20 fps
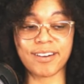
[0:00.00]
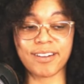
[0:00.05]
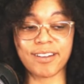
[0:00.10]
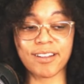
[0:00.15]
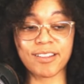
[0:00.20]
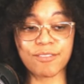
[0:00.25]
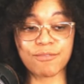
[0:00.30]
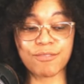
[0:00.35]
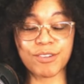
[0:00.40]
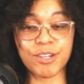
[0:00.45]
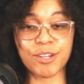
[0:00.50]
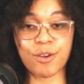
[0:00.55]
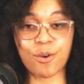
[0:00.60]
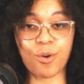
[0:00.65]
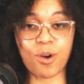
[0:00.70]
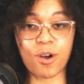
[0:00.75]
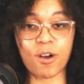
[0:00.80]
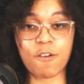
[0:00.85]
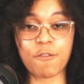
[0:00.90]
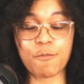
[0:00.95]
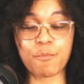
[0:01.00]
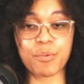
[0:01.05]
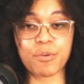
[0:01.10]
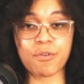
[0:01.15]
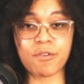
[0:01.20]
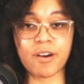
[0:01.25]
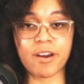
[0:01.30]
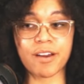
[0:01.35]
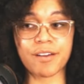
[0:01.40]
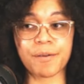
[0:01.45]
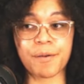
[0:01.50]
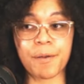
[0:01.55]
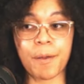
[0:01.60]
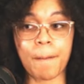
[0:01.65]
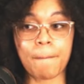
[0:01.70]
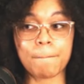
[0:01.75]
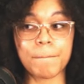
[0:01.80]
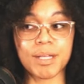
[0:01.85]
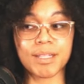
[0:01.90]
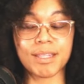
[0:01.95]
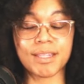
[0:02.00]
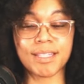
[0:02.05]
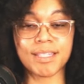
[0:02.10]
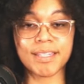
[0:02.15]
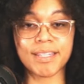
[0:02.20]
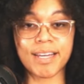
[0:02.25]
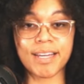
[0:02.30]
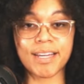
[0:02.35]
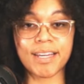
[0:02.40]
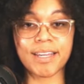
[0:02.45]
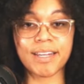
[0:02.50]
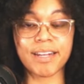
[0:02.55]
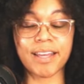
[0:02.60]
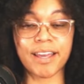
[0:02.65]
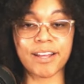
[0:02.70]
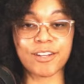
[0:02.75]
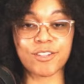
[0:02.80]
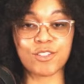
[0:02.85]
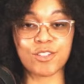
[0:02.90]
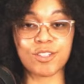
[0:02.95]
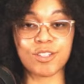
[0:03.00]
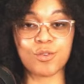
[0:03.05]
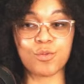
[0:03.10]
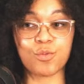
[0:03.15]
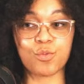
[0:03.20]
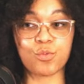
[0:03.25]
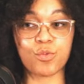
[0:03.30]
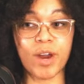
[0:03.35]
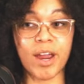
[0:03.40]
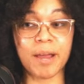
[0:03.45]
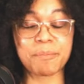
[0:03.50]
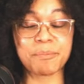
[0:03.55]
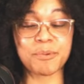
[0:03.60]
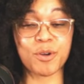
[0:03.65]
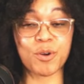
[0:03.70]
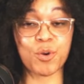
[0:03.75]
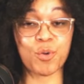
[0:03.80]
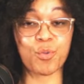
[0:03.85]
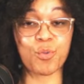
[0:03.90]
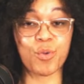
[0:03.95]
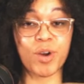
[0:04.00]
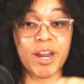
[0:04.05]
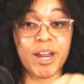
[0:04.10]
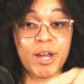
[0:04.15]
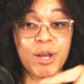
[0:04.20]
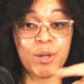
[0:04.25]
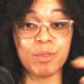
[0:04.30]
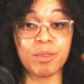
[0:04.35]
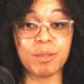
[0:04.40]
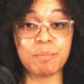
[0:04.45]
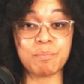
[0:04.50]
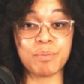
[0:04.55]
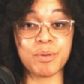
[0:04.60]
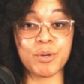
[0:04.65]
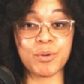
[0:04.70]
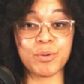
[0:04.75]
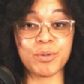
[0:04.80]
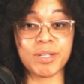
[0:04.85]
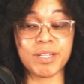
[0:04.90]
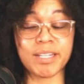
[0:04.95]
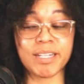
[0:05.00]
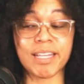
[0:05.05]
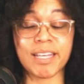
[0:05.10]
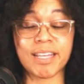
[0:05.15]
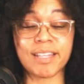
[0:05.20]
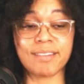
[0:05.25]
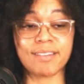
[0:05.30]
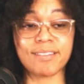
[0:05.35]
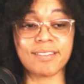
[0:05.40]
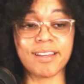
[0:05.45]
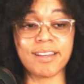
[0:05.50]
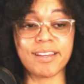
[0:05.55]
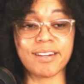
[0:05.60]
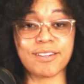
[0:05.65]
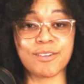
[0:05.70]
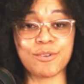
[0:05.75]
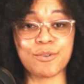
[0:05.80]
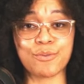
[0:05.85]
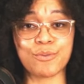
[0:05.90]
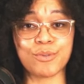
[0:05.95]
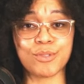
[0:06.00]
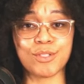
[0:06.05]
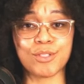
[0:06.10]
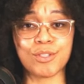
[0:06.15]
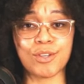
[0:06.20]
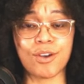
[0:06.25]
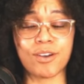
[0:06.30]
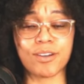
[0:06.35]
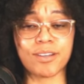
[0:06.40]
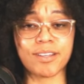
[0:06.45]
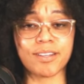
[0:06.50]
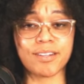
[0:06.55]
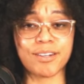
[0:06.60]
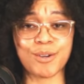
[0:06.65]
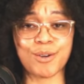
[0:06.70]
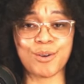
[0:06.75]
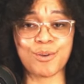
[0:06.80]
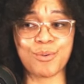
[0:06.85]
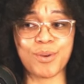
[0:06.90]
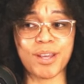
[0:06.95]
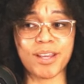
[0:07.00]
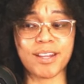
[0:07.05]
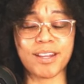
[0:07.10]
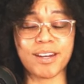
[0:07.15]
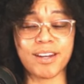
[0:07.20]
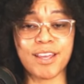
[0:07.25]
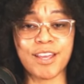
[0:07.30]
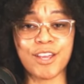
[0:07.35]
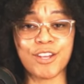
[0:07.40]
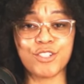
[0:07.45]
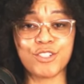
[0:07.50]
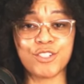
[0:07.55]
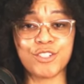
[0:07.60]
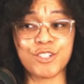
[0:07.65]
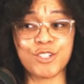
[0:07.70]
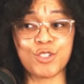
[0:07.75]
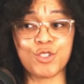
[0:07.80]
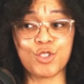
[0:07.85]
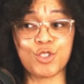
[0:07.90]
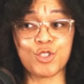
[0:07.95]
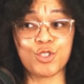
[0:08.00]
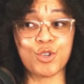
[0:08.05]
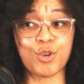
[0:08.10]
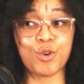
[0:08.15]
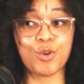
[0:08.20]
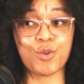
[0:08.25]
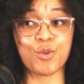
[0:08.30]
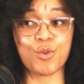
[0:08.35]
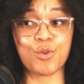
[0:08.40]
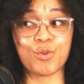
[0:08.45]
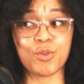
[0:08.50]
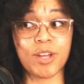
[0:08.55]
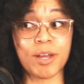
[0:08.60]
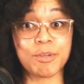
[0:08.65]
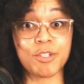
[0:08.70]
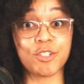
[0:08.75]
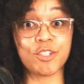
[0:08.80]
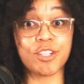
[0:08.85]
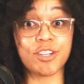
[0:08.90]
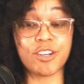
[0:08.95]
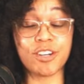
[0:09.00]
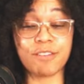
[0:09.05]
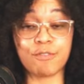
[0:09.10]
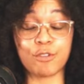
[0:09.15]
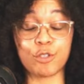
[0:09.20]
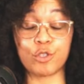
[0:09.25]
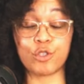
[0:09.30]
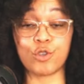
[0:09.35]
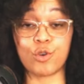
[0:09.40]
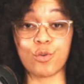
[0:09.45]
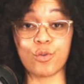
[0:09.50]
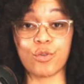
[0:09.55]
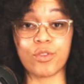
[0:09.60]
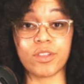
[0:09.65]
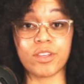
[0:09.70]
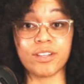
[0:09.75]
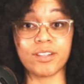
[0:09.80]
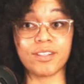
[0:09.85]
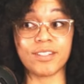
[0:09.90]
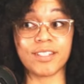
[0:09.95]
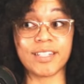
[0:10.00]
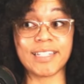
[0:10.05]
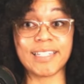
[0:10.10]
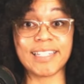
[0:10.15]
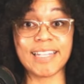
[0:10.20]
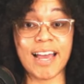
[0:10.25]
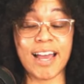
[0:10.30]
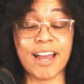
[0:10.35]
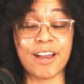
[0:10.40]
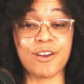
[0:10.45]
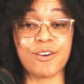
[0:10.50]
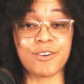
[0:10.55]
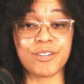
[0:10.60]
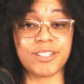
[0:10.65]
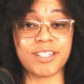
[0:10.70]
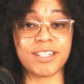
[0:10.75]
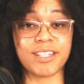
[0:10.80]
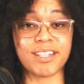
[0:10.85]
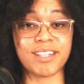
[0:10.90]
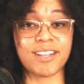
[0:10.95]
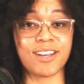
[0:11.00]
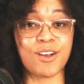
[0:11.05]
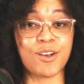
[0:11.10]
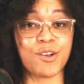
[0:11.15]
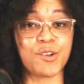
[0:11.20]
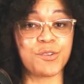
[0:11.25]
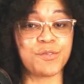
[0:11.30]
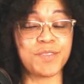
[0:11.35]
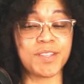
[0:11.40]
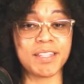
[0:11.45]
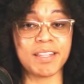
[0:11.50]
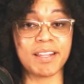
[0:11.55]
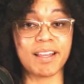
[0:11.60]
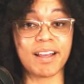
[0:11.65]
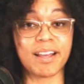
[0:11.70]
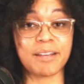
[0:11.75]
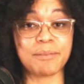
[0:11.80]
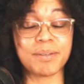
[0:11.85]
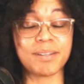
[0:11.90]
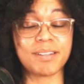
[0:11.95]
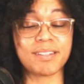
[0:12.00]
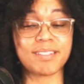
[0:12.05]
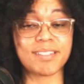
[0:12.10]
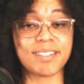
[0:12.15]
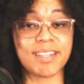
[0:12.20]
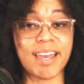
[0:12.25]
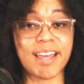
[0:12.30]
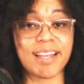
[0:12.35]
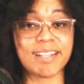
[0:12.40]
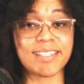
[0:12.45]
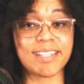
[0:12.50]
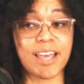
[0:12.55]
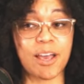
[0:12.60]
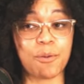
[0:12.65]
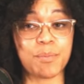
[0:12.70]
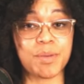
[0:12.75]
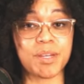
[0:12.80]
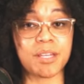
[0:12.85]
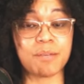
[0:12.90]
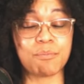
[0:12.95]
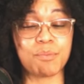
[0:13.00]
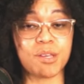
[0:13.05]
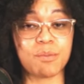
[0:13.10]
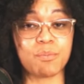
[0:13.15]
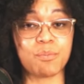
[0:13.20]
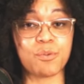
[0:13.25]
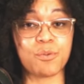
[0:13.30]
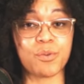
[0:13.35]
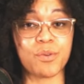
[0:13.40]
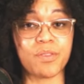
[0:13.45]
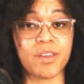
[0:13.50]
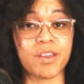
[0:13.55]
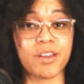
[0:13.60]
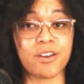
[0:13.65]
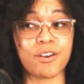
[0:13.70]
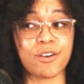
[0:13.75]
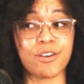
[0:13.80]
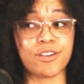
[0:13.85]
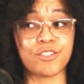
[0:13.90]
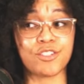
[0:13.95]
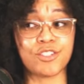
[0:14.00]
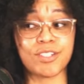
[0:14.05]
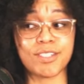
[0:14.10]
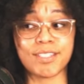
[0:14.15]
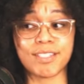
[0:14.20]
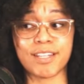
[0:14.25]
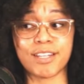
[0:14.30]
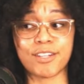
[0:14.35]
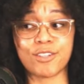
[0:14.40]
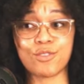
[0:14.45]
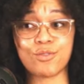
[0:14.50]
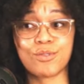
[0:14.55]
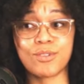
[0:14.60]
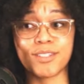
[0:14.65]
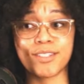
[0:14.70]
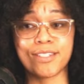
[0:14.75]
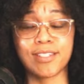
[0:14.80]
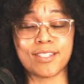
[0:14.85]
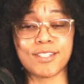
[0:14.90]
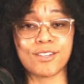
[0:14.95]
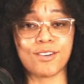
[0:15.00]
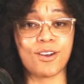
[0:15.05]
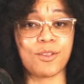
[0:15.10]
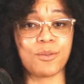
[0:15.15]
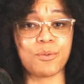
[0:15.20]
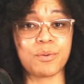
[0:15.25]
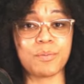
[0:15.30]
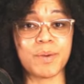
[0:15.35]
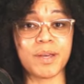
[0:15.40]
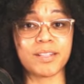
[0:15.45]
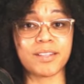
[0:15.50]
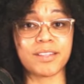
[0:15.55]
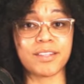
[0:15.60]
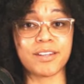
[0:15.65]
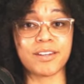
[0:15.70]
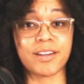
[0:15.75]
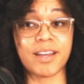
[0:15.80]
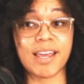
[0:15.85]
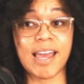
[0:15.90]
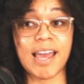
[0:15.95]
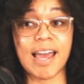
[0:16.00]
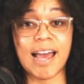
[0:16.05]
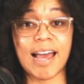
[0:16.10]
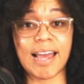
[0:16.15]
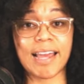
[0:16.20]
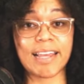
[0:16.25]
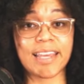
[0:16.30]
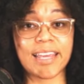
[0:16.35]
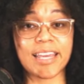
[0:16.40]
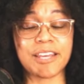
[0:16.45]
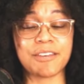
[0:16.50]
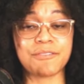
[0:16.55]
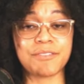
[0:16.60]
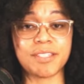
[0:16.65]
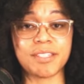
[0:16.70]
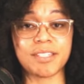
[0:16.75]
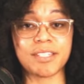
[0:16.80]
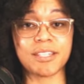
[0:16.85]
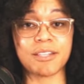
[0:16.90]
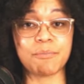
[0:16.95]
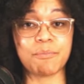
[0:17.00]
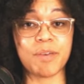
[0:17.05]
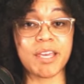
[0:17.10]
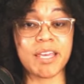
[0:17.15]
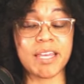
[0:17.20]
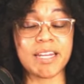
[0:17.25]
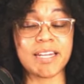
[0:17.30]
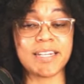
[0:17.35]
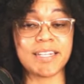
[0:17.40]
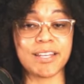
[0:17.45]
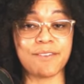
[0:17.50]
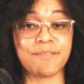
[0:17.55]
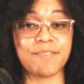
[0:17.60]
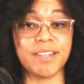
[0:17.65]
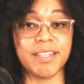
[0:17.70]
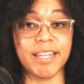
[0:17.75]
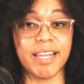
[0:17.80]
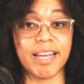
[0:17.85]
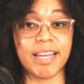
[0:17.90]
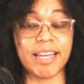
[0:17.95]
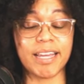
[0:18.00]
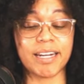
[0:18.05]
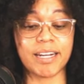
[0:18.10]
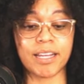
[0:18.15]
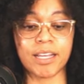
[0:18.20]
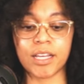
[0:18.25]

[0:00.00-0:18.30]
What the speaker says: I cut the video off prior, but the line actually wrapped around the building. And the lady who was talking, narrating, she couldn't even show the entirety of the line because that's how many people were there. And she said, you can see all the way back there. I can't even see the end of the line.